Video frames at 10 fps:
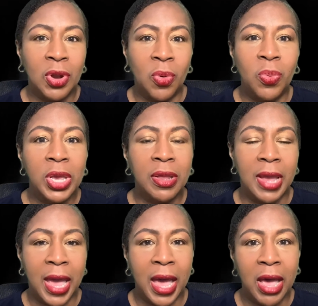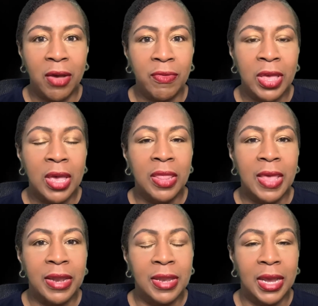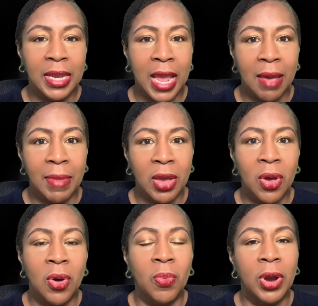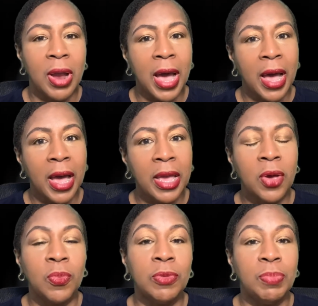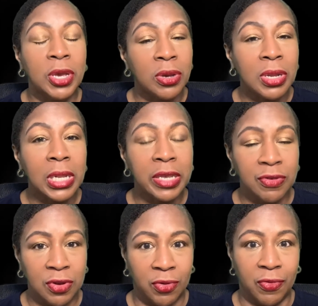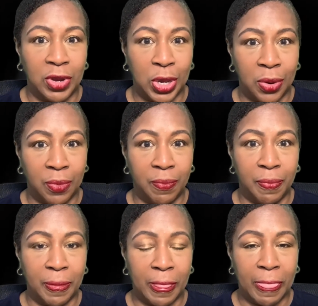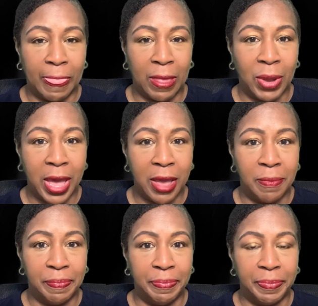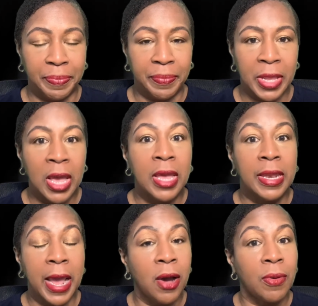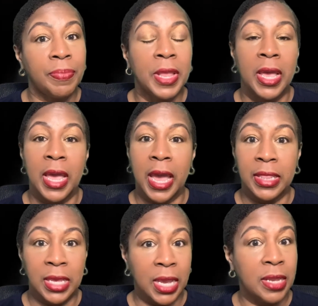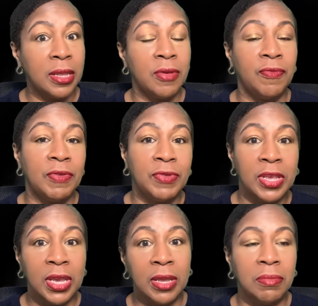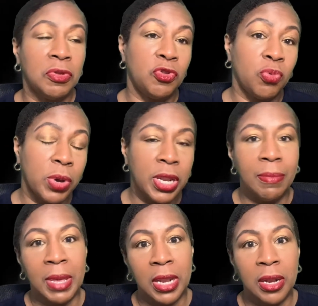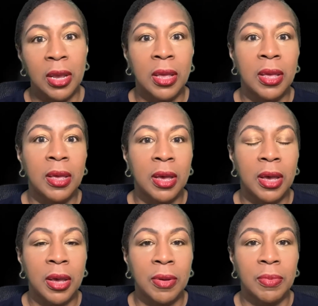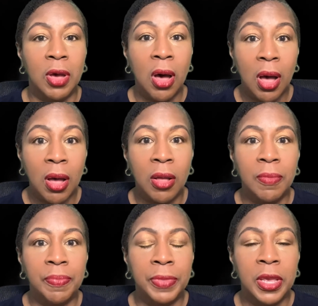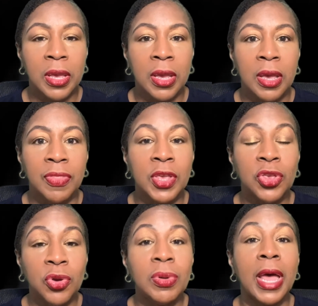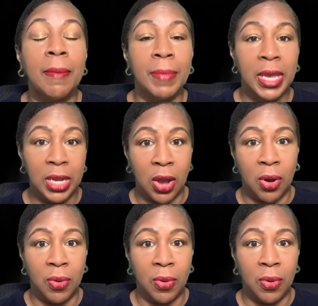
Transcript: we could have that dynamic where I would be a good listener for you, okay? Now, at the end of the 15-20-minute call, then you let me know,